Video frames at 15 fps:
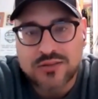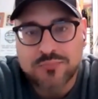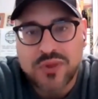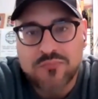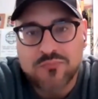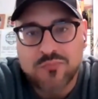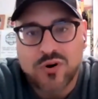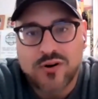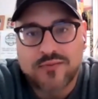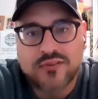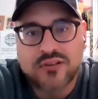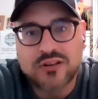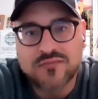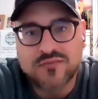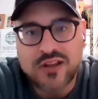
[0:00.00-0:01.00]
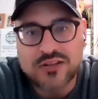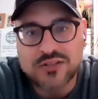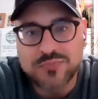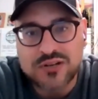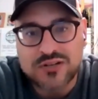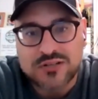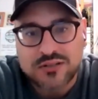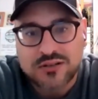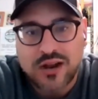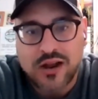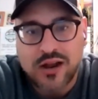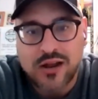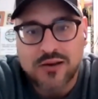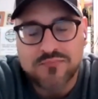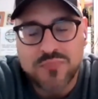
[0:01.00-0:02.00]
bit more of an investment,
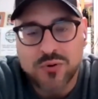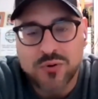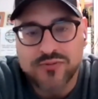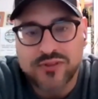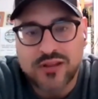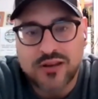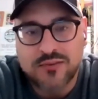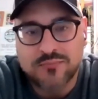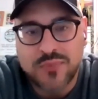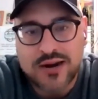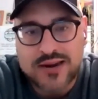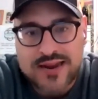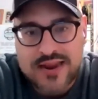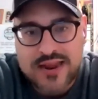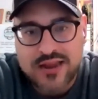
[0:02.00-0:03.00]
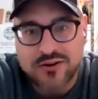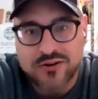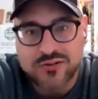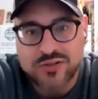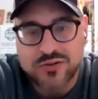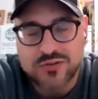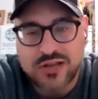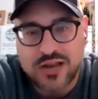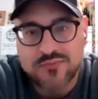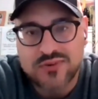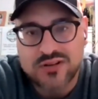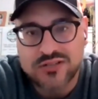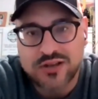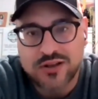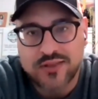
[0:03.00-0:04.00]
both in money and also time
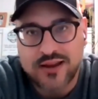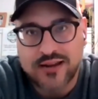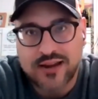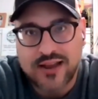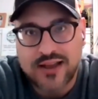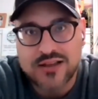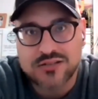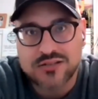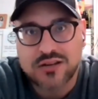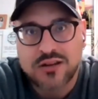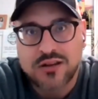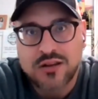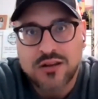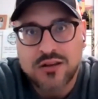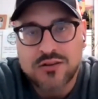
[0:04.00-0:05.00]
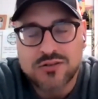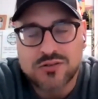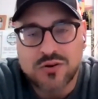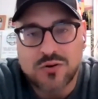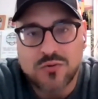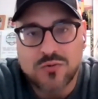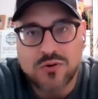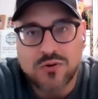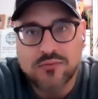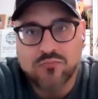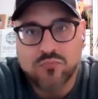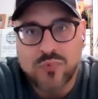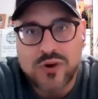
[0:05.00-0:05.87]
to sell that cask. So